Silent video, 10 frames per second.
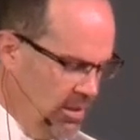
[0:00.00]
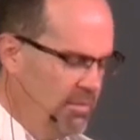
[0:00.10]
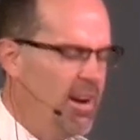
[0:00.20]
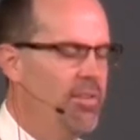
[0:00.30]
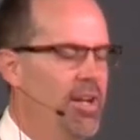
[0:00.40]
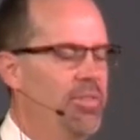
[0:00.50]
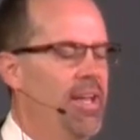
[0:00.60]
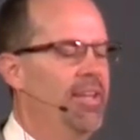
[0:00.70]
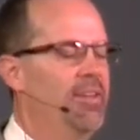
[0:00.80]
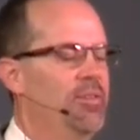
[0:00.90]
Father, I
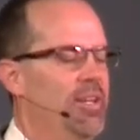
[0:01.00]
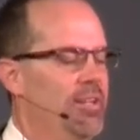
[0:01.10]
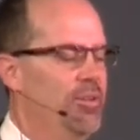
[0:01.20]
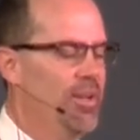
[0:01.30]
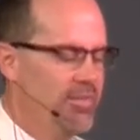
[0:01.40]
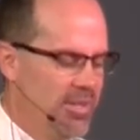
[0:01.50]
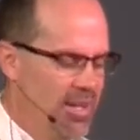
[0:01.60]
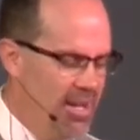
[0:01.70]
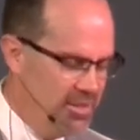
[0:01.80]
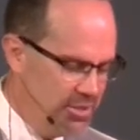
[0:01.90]
thank you that you have
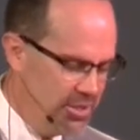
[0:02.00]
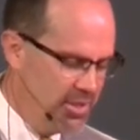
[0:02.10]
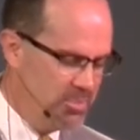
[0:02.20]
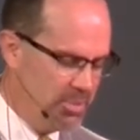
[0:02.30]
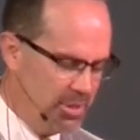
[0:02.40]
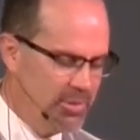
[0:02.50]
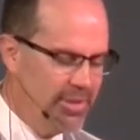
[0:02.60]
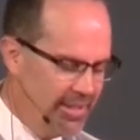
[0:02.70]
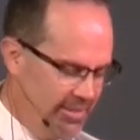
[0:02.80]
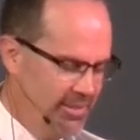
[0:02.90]
designed the church
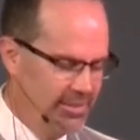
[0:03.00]
perfect.